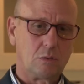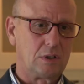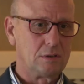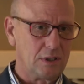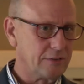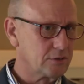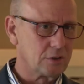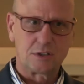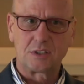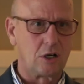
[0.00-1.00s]
Well, you have
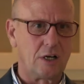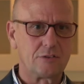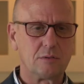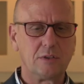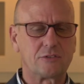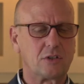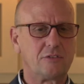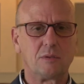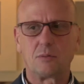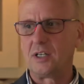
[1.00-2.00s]
to start off somewhere. You have to
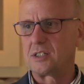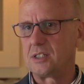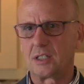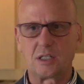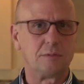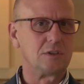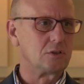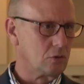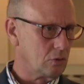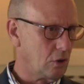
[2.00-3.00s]
offer a price, and you come in
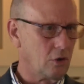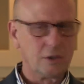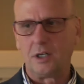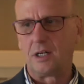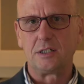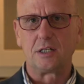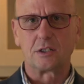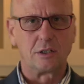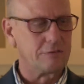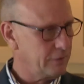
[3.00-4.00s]
too low, you
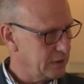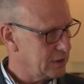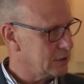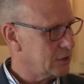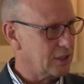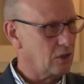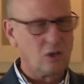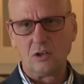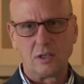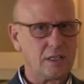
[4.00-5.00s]
could offend the
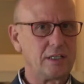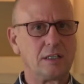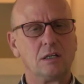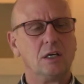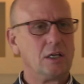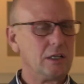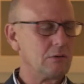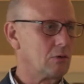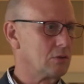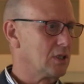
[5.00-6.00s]
seller, and then he
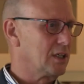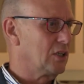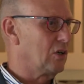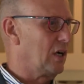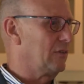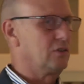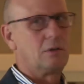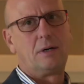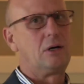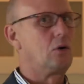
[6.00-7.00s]
won't take your offer
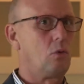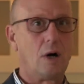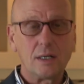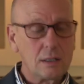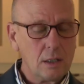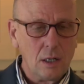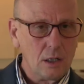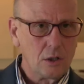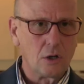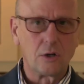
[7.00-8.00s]
no matter what.
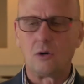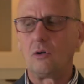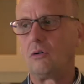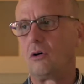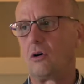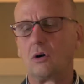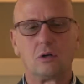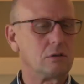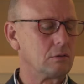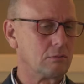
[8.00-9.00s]
You know,
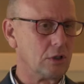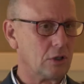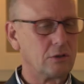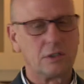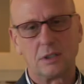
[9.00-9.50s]
or you